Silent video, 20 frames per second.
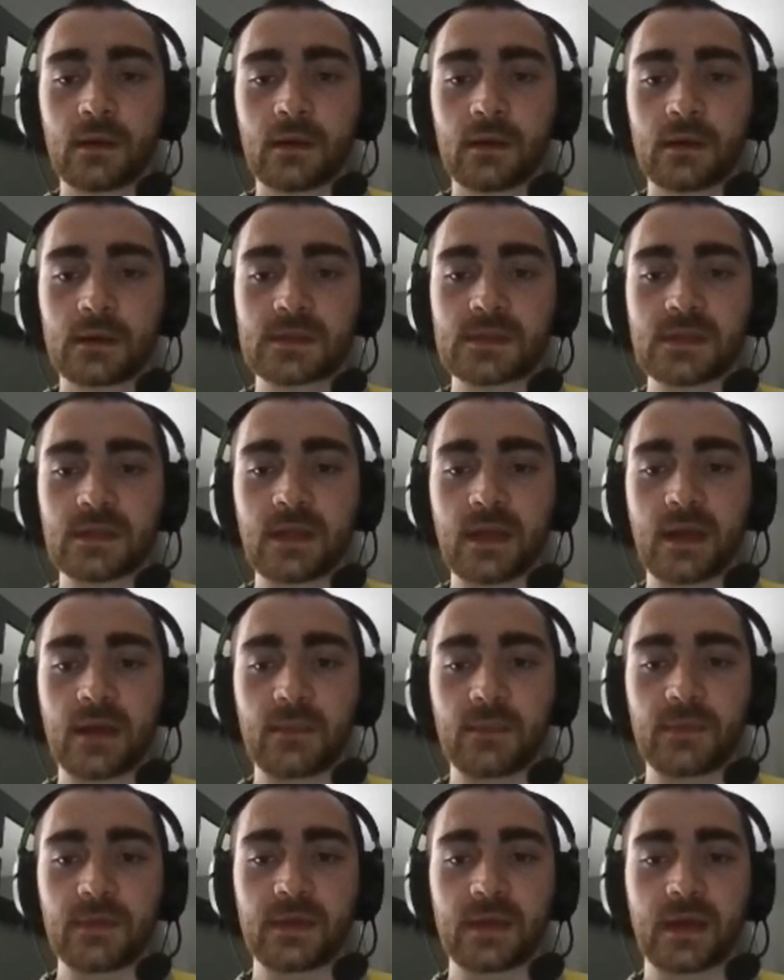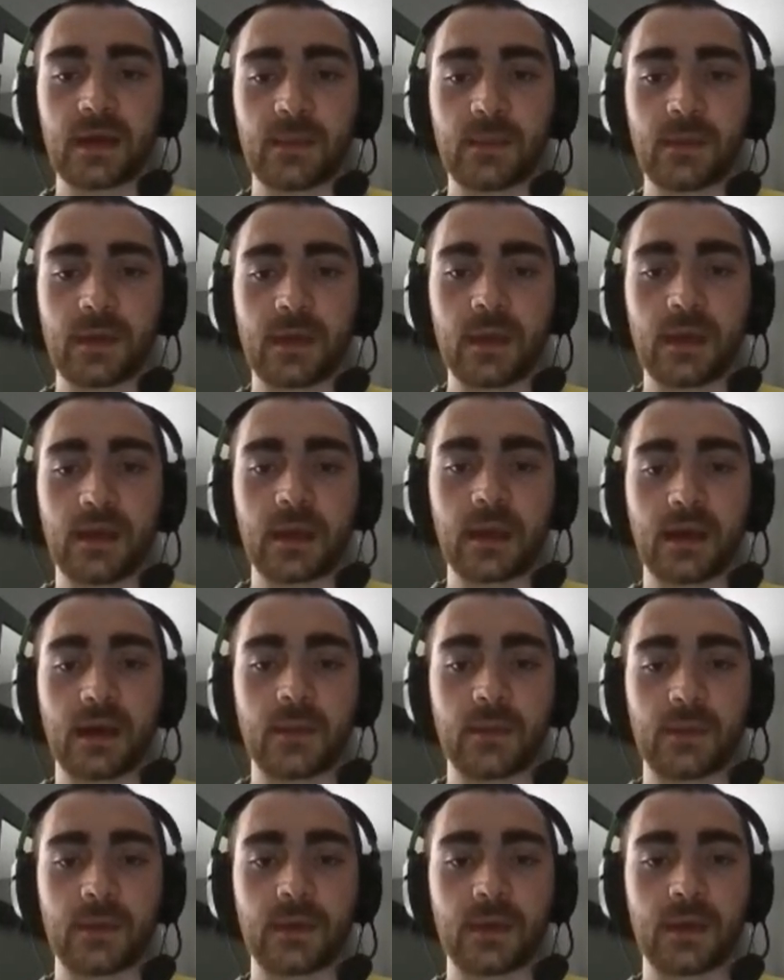C gap, B gap, A
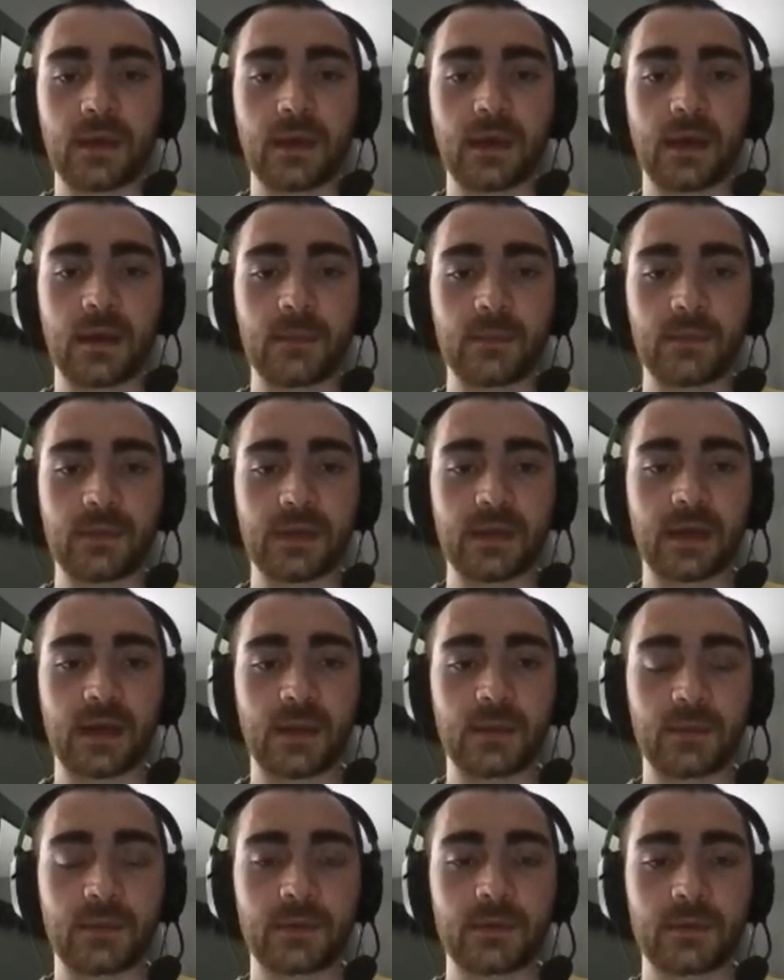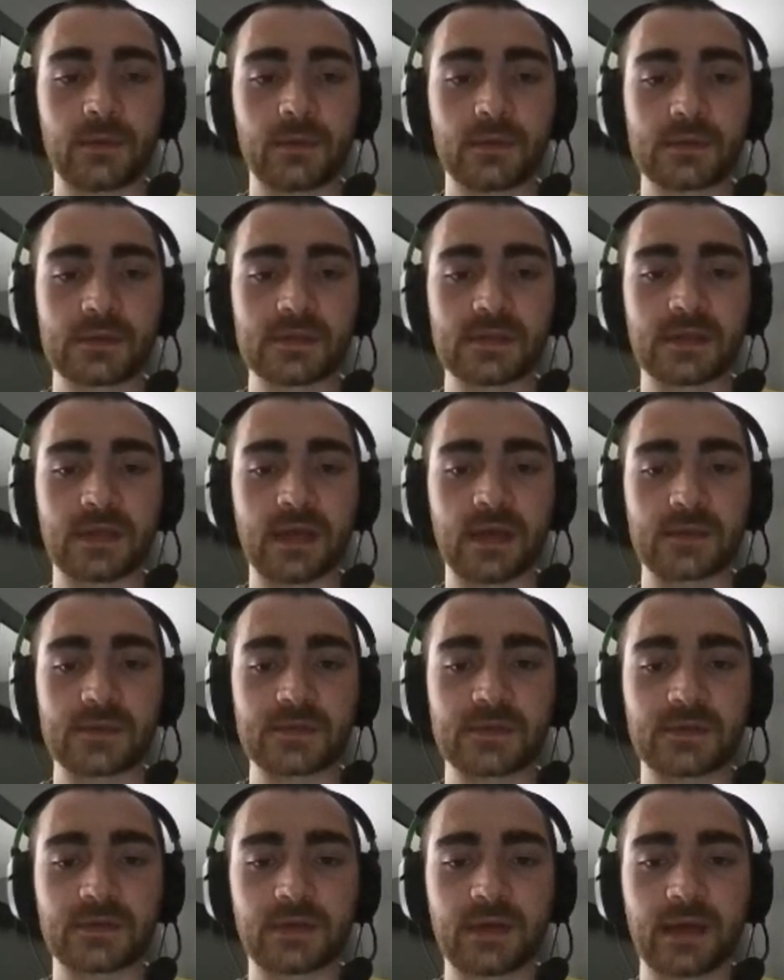gap, A gap, B gap, C gap.
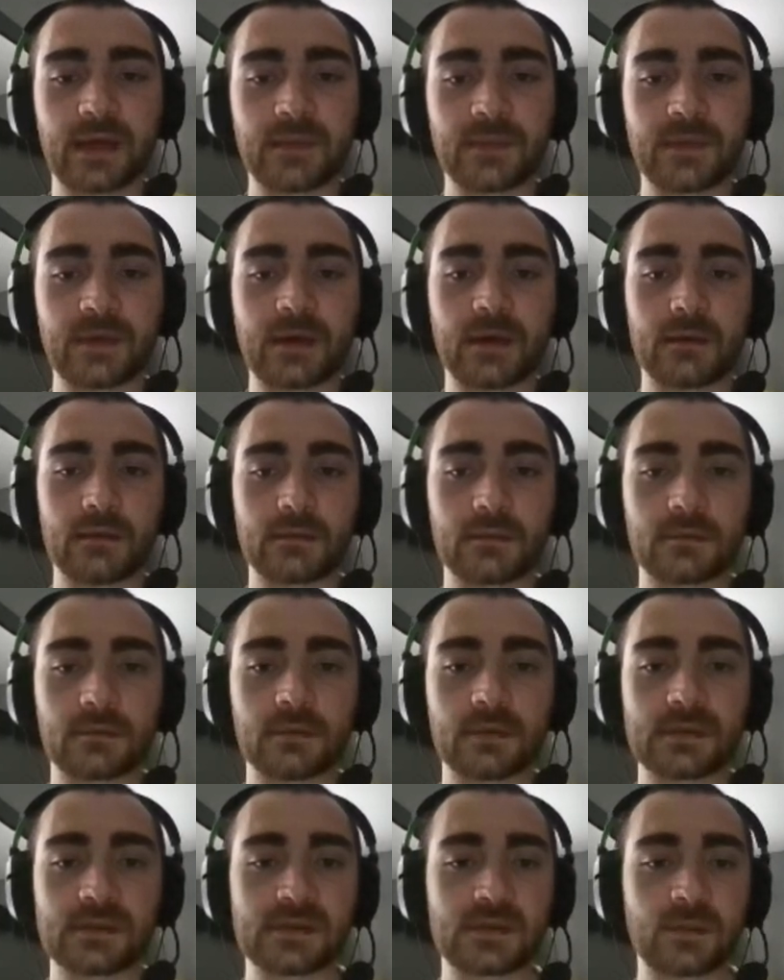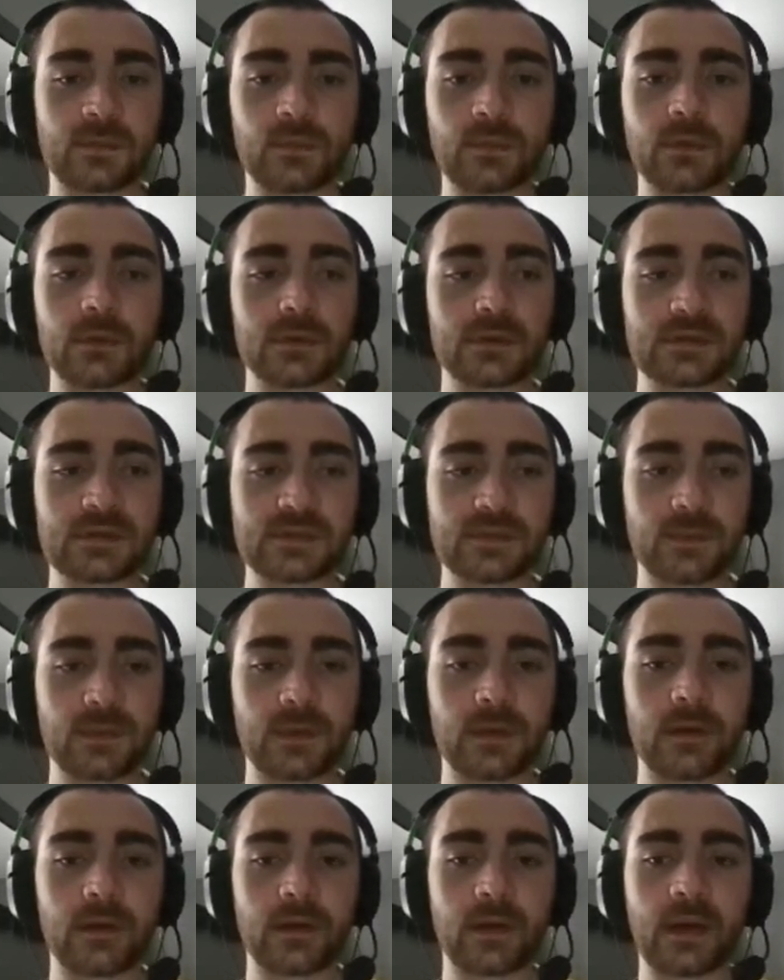So they're gapped out. It's simple. Just
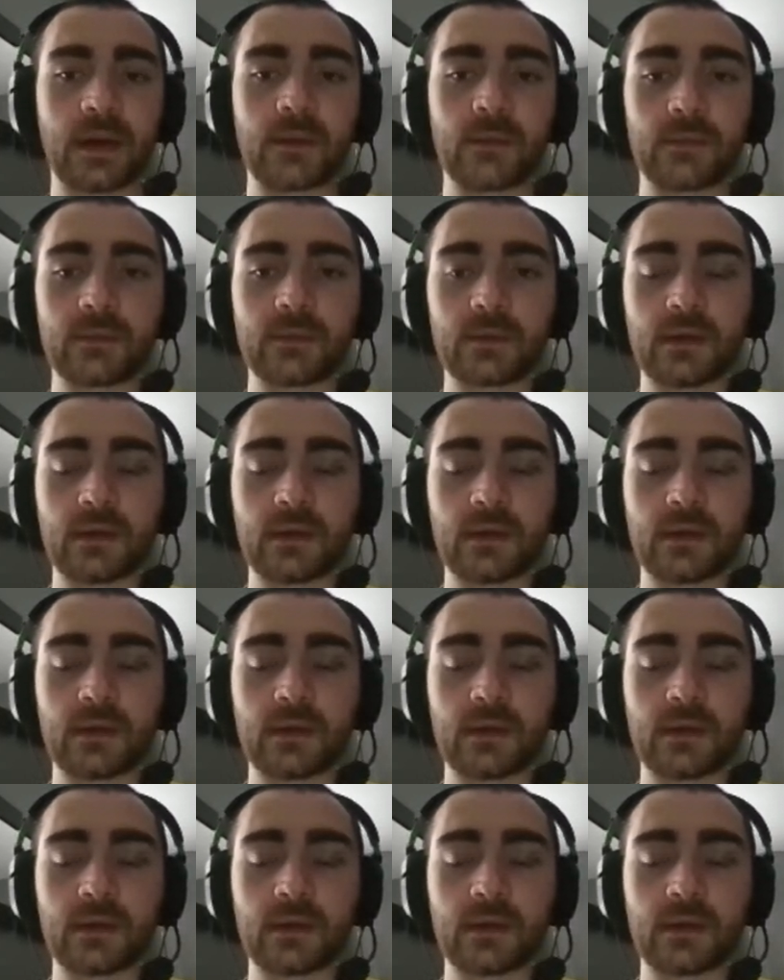play your gap.